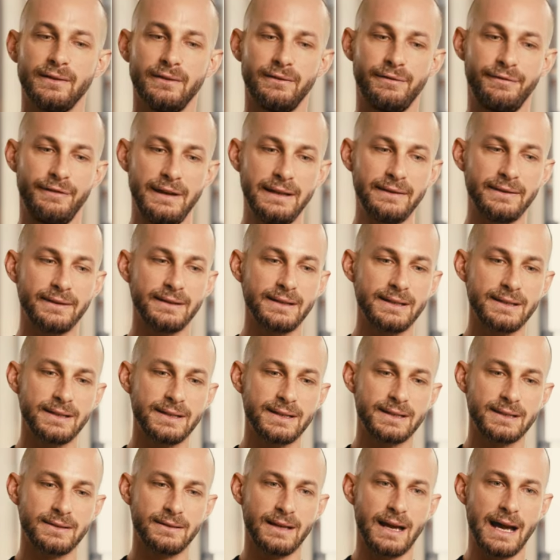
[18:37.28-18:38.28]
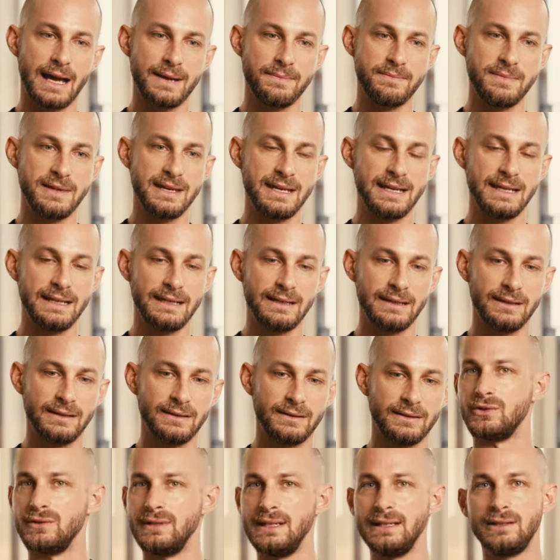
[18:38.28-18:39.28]
fitness, I mean,
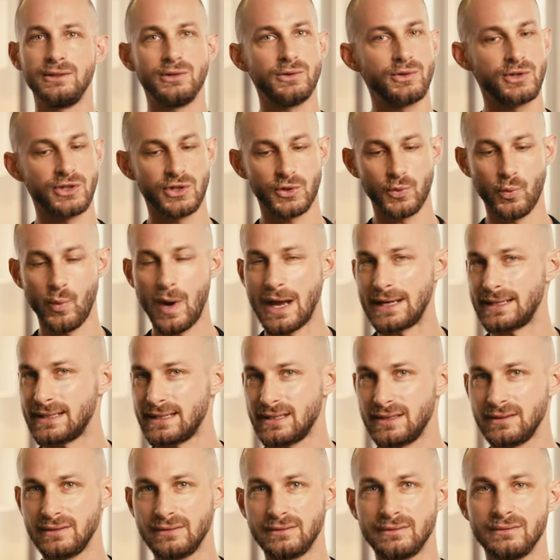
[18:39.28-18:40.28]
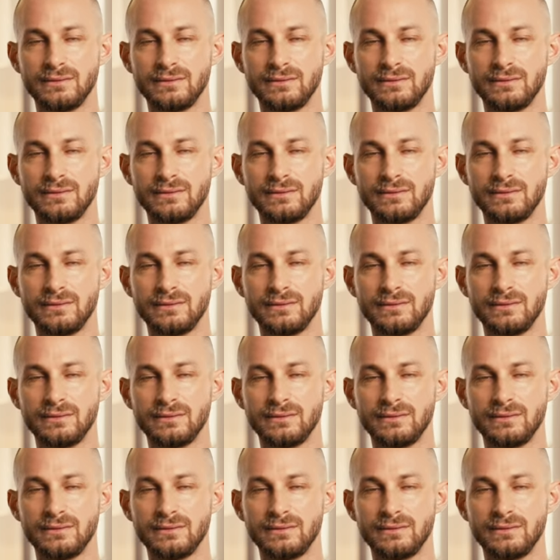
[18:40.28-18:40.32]
you need to sweat.